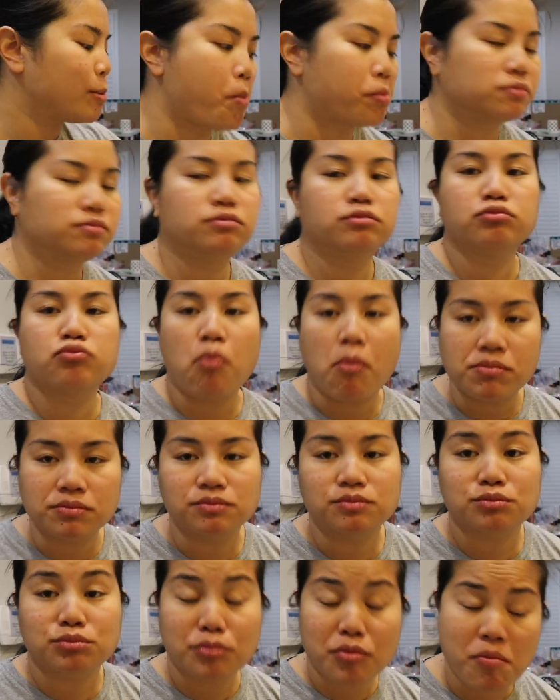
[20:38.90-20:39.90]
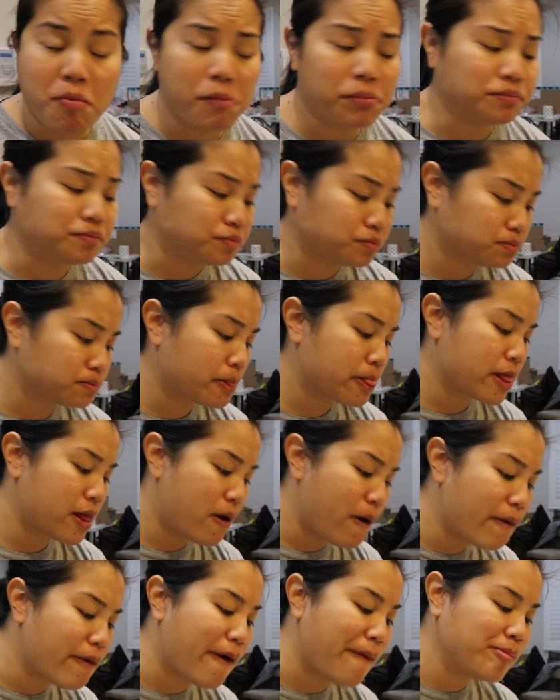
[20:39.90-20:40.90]
Mm-hmm. Mmm.
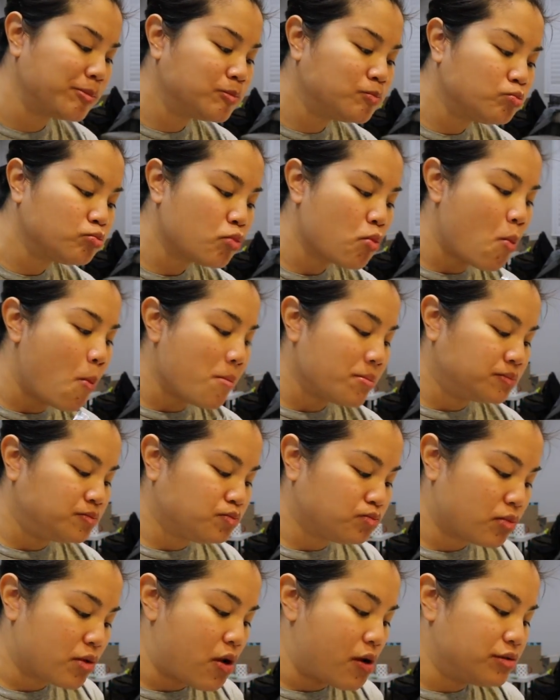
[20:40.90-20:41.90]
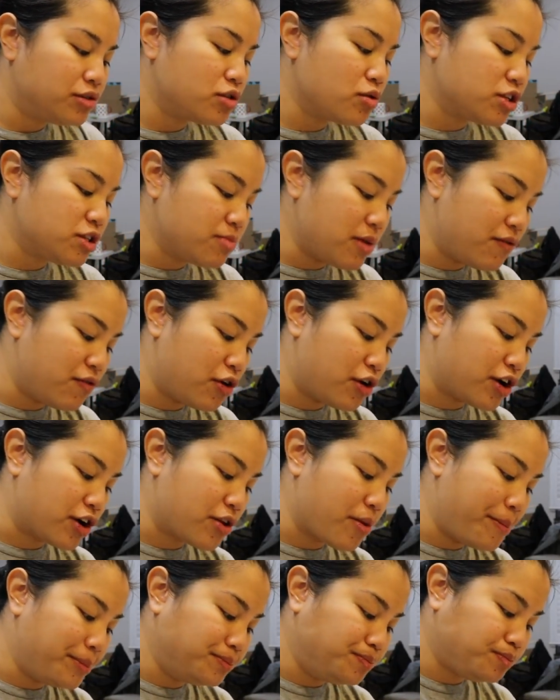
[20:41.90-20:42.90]
Okay. So what's my
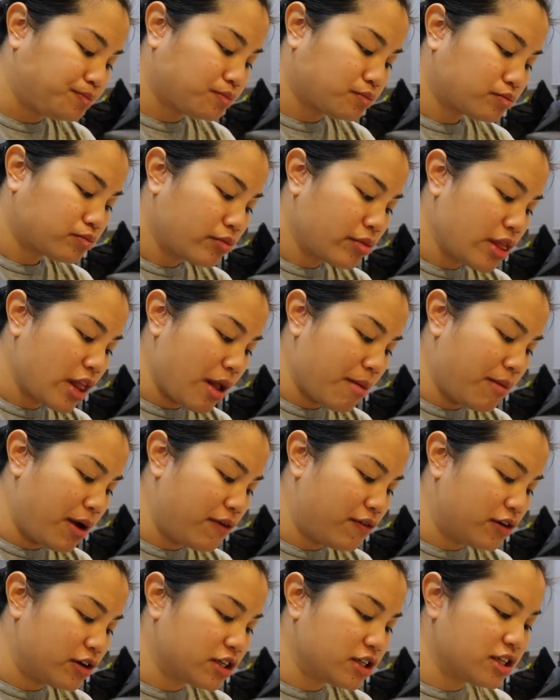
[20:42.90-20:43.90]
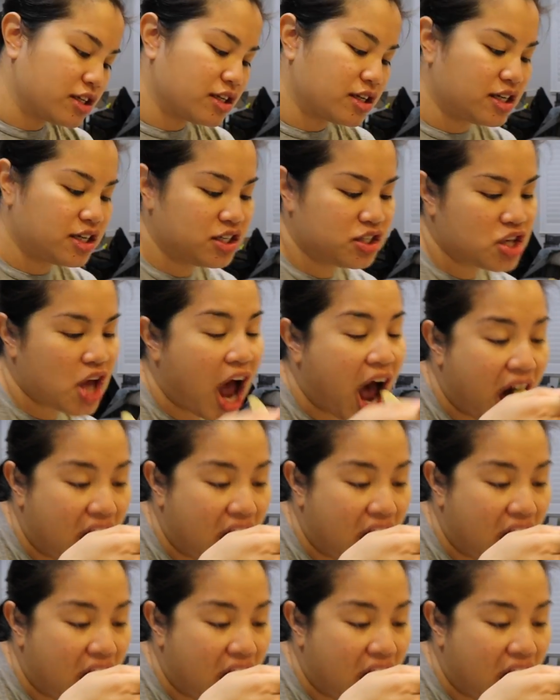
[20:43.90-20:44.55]
verdict? My verdict is